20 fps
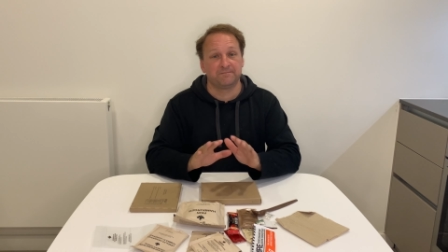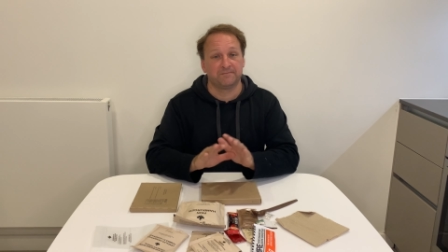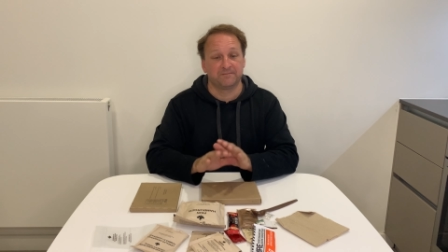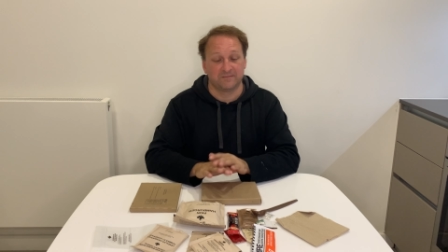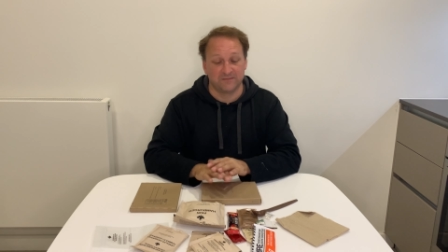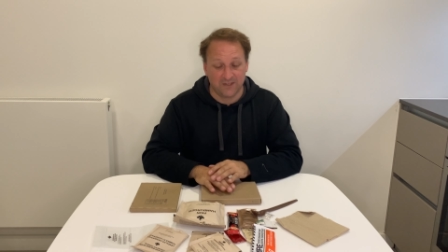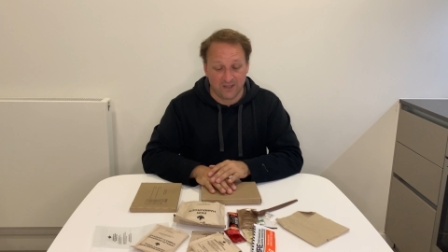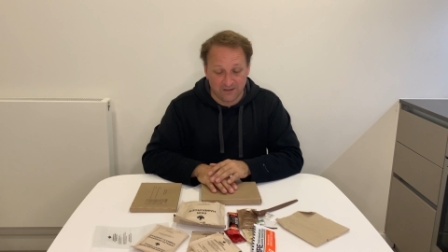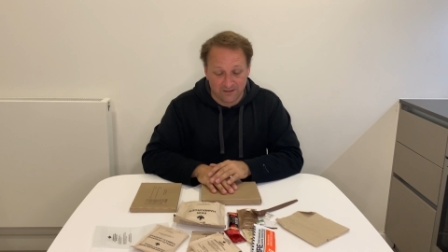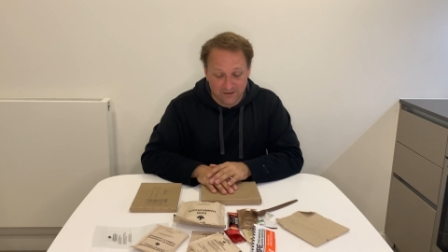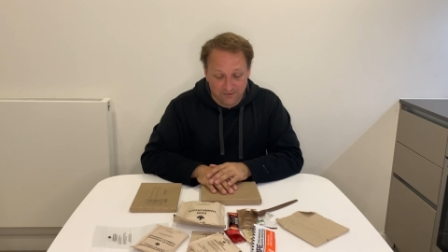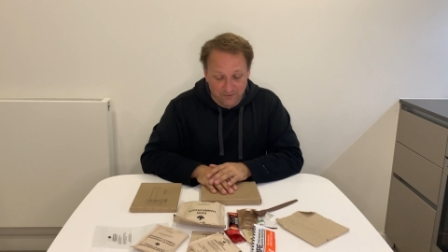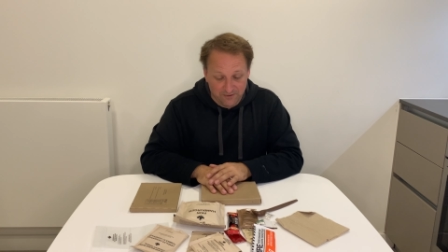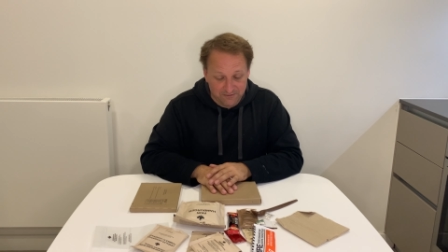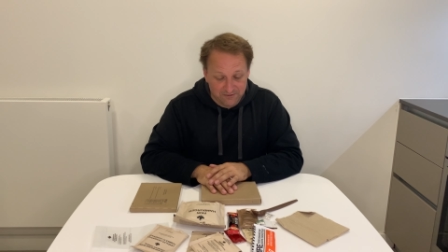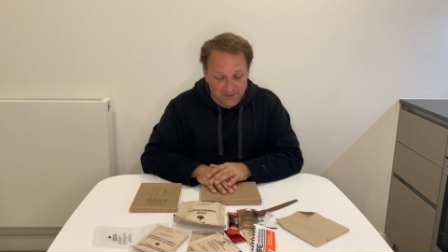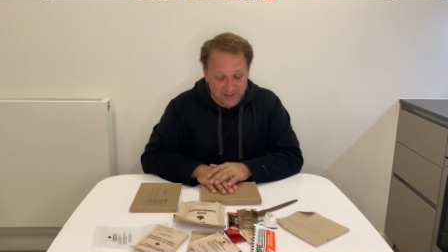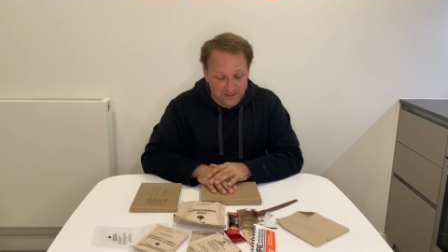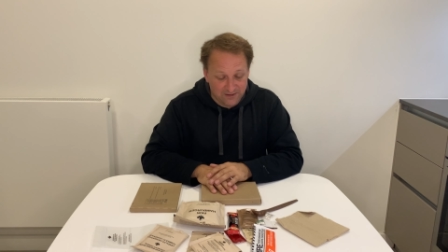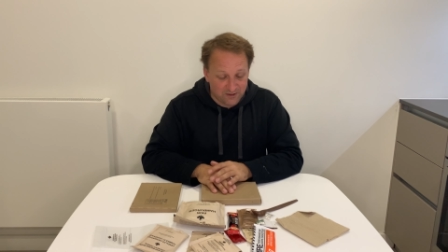Now that we've
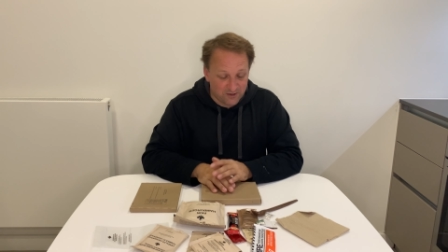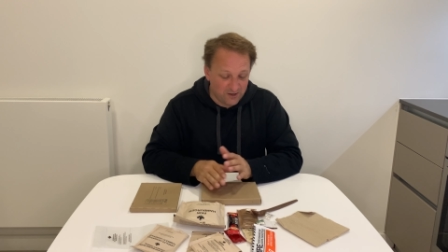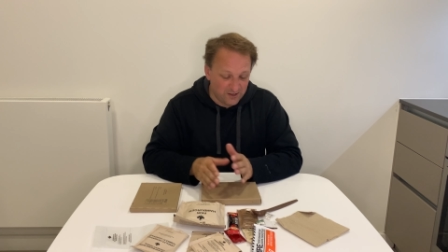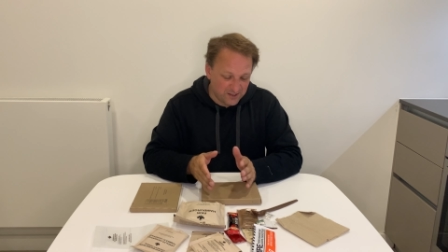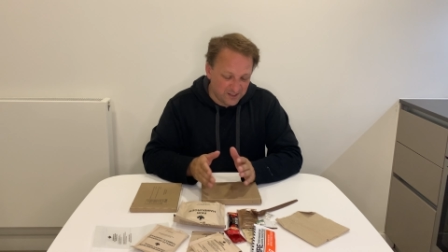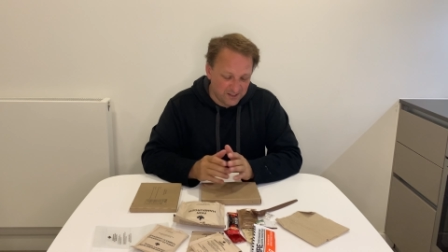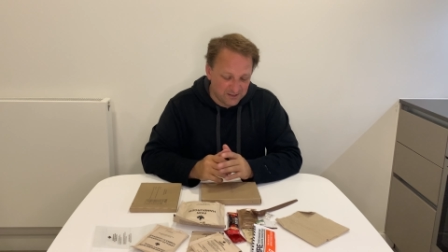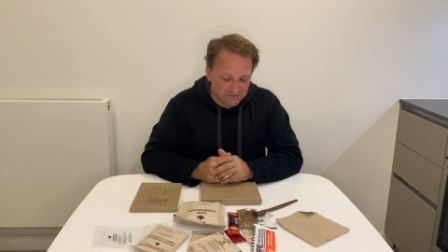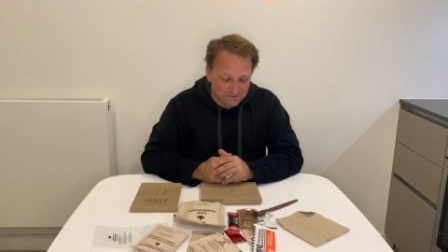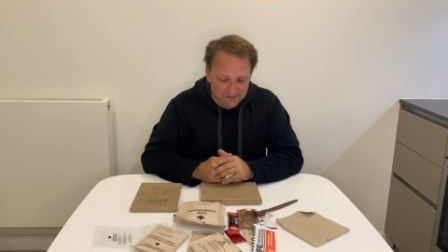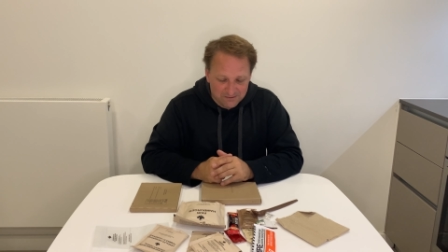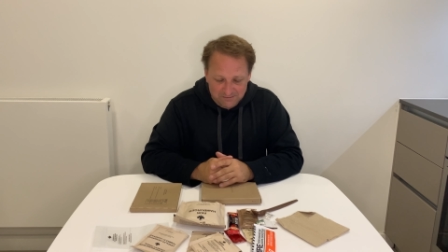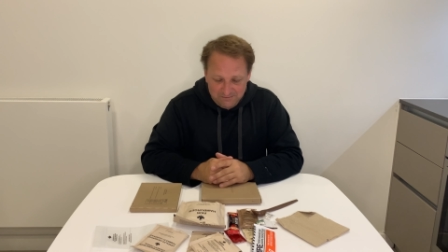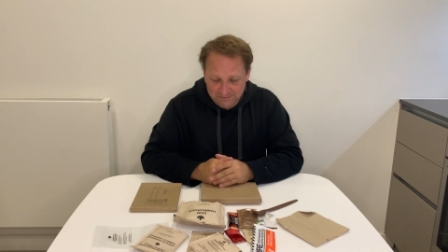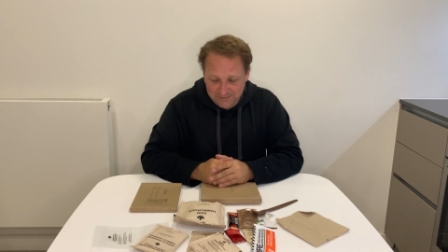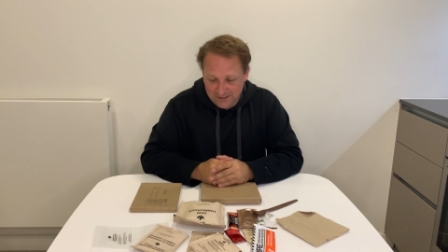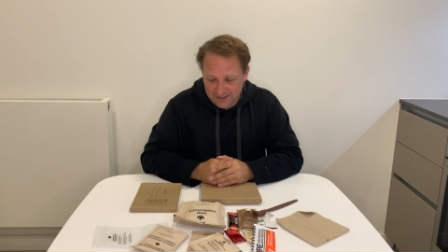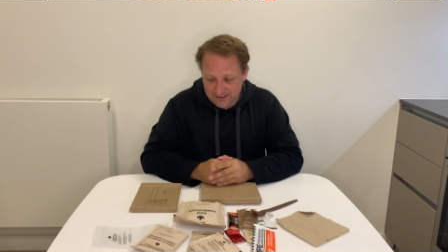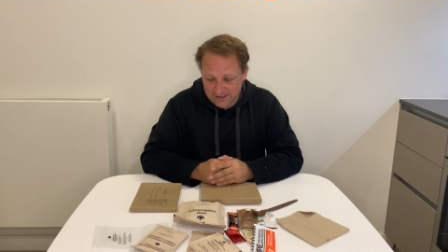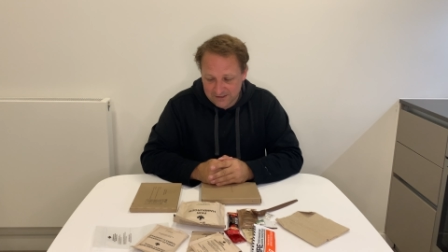seen the content,
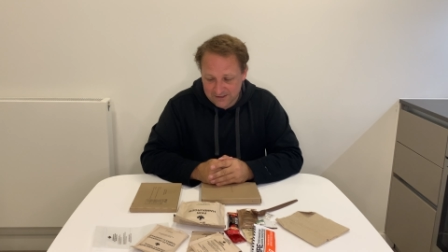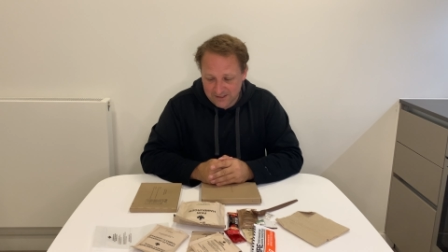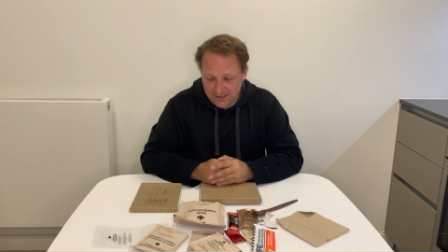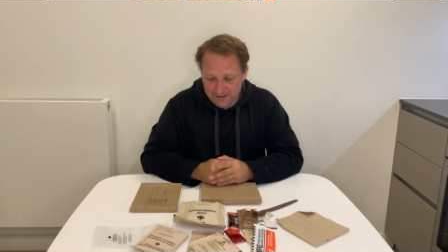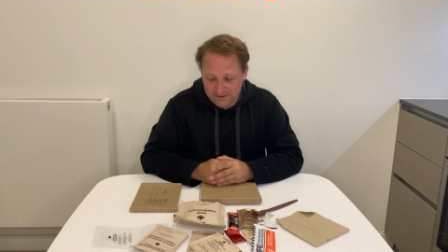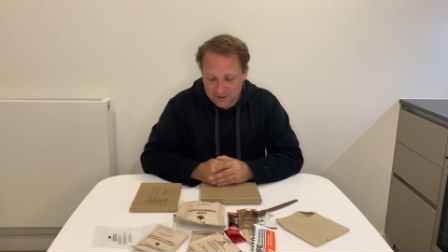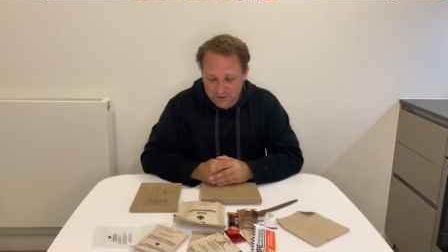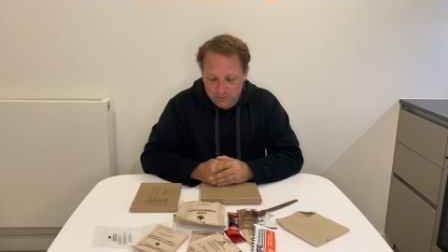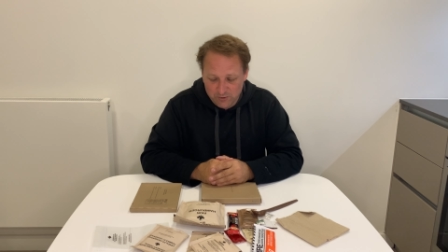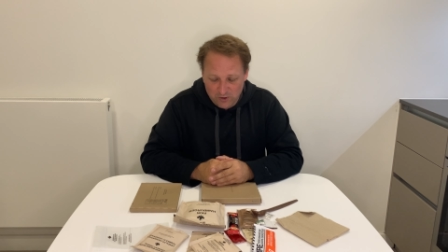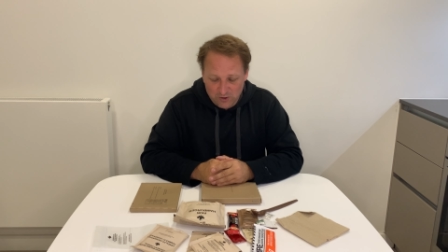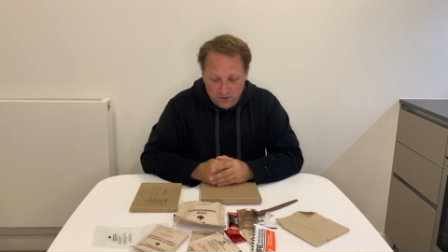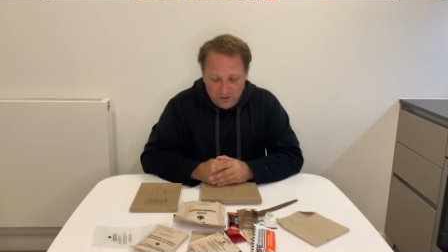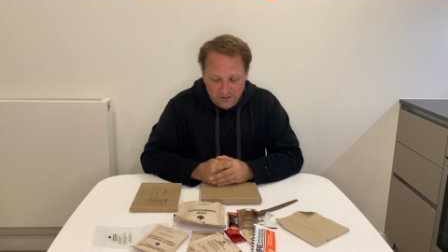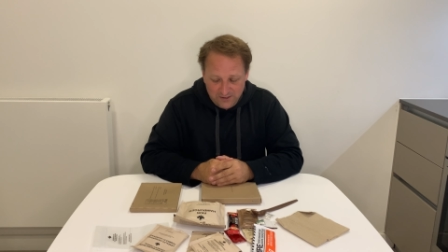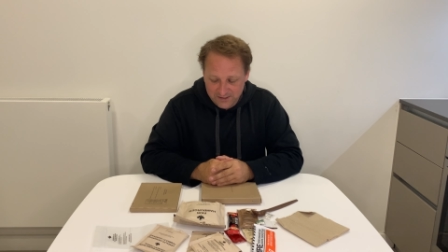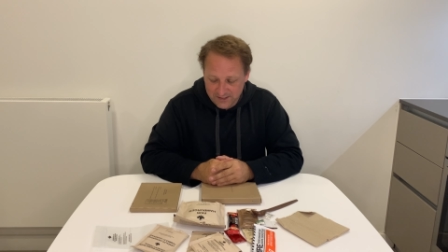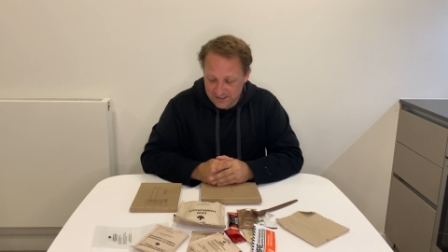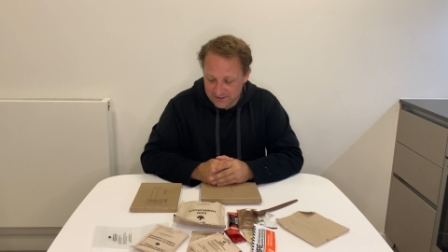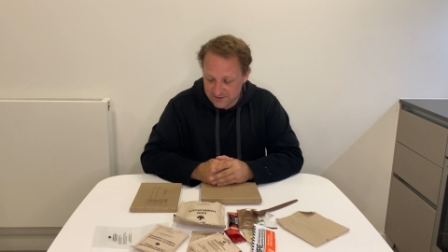yeah, kind of small
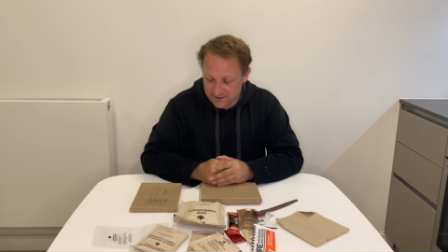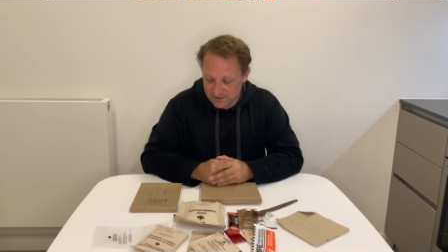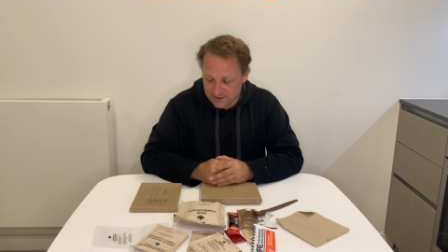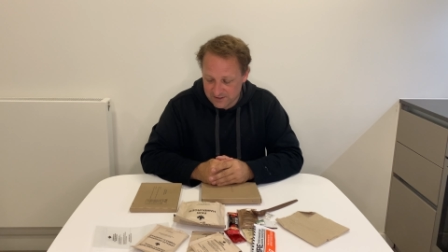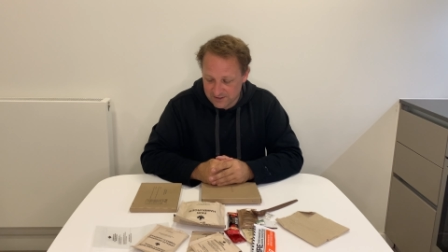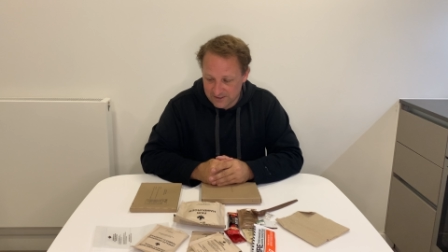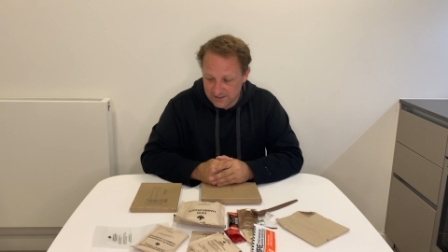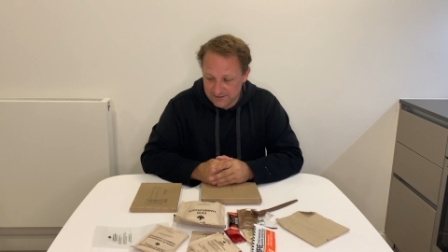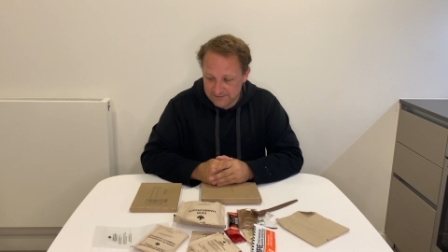contents,